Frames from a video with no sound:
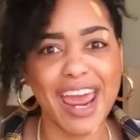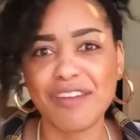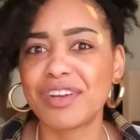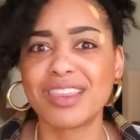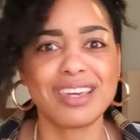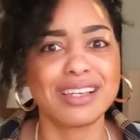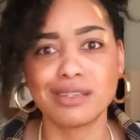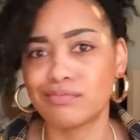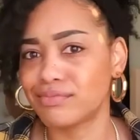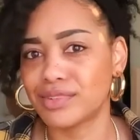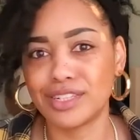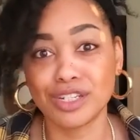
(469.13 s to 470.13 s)
Everything's
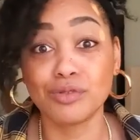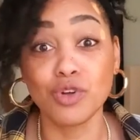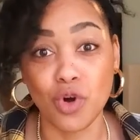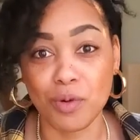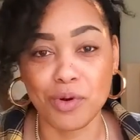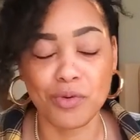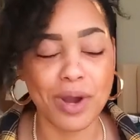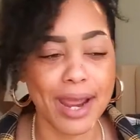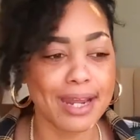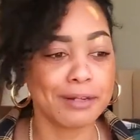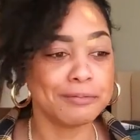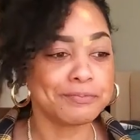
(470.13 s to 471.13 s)
just normal, right?